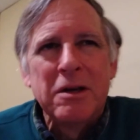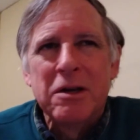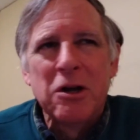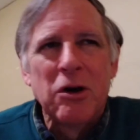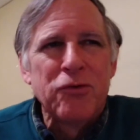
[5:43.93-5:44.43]

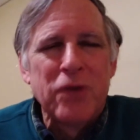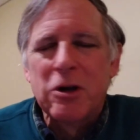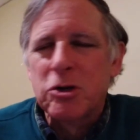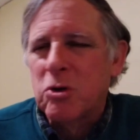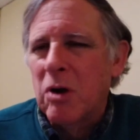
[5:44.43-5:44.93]

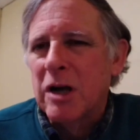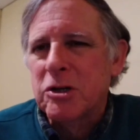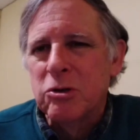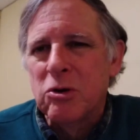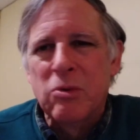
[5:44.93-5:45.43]
fingers
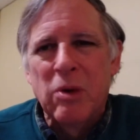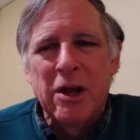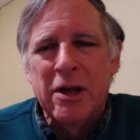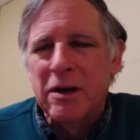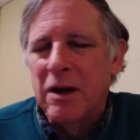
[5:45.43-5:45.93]
crossed, Lord
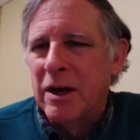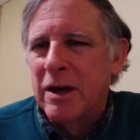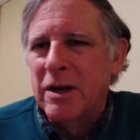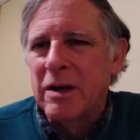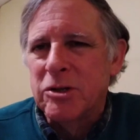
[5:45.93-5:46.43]
willing,
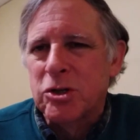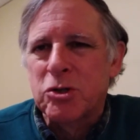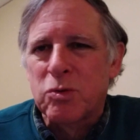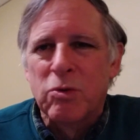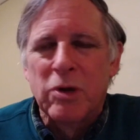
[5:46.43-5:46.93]
I
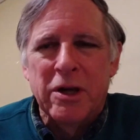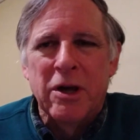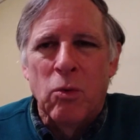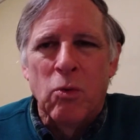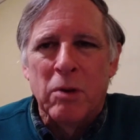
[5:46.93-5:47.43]
just really
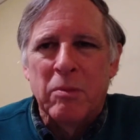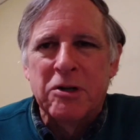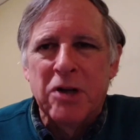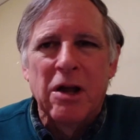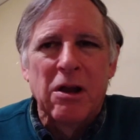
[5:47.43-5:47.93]
going to work my
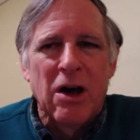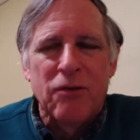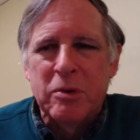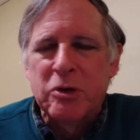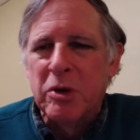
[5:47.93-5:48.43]
tail
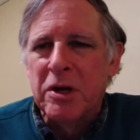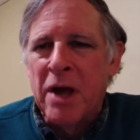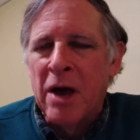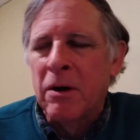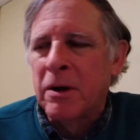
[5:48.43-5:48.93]
off between
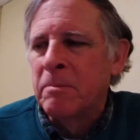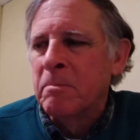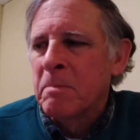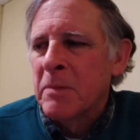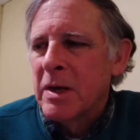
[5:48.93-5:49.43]
now
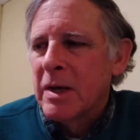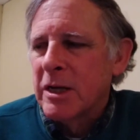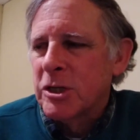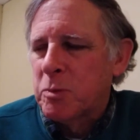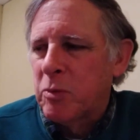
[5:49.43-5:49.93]

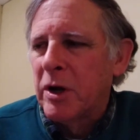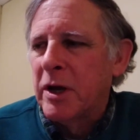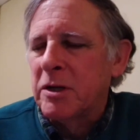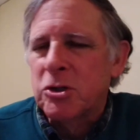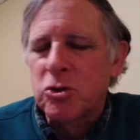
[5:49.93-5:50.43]
and
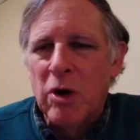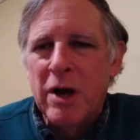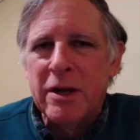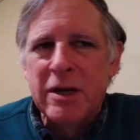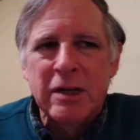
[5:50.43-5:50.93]
spring to try
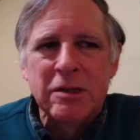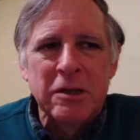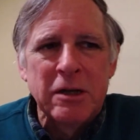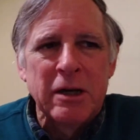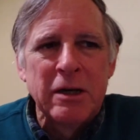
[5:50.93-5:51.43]
to get
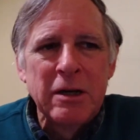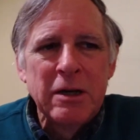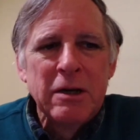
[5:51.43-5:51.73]
the